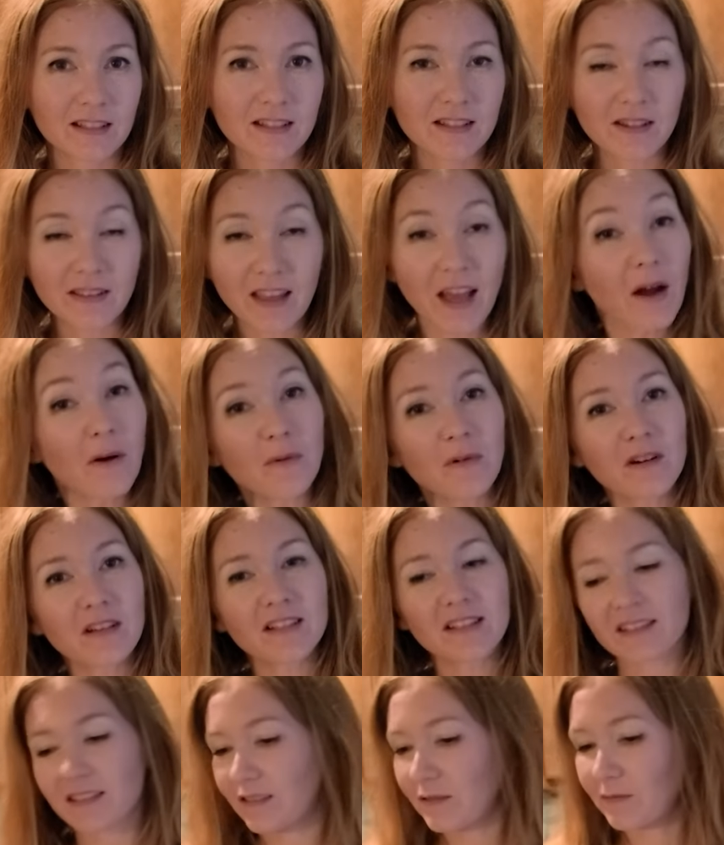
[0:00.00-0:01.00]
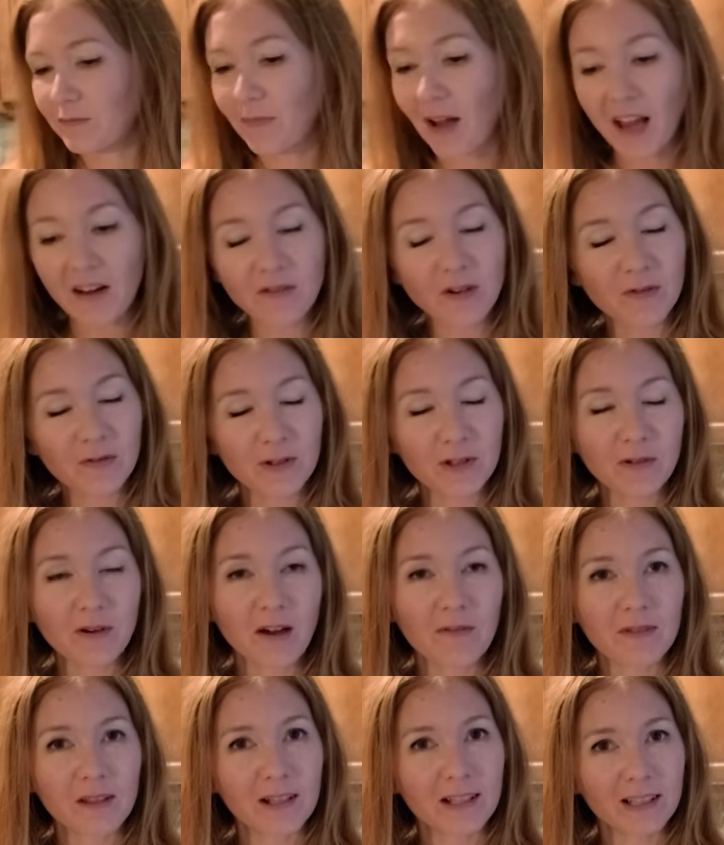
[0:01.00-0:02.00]
So that was my review
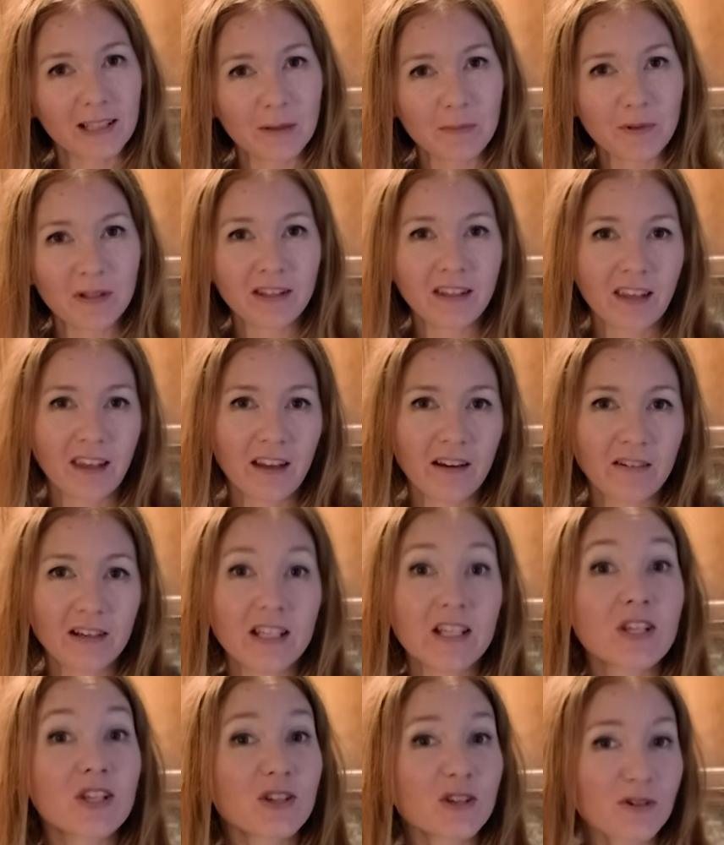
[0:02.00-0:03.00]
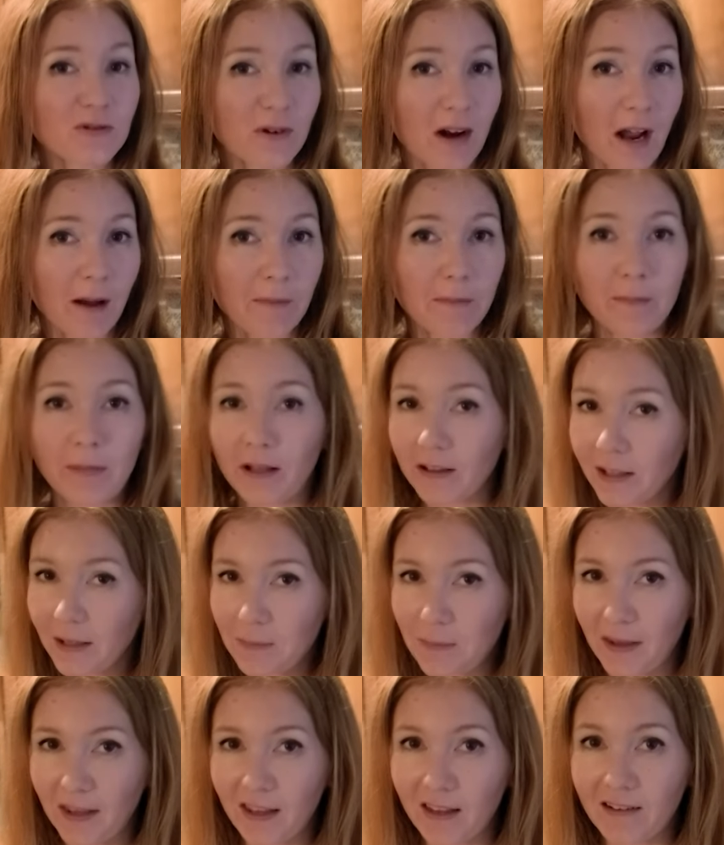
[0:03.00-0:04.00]
of the clip and carry strap
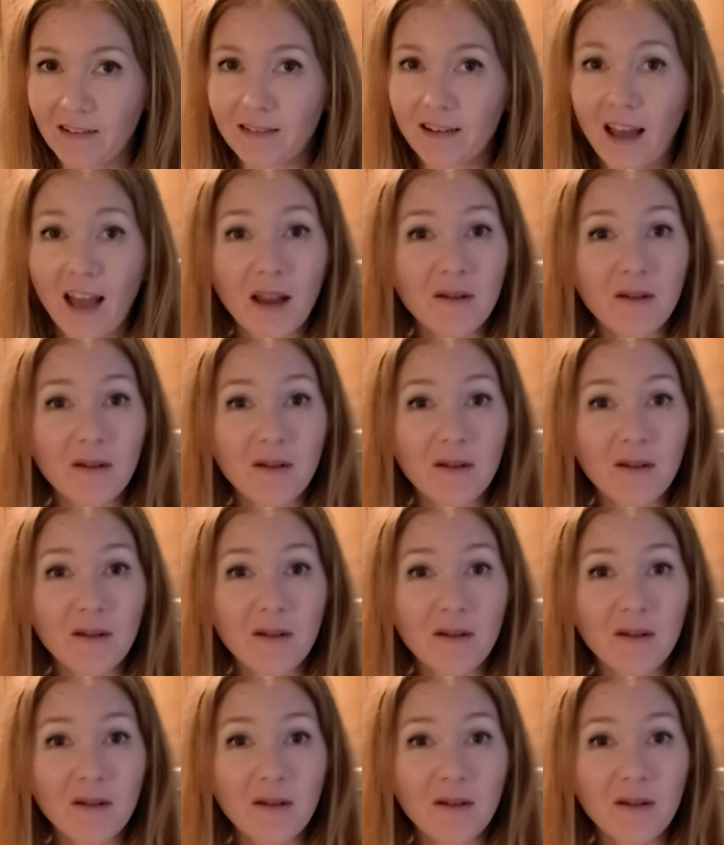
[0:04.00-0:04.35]
belly band.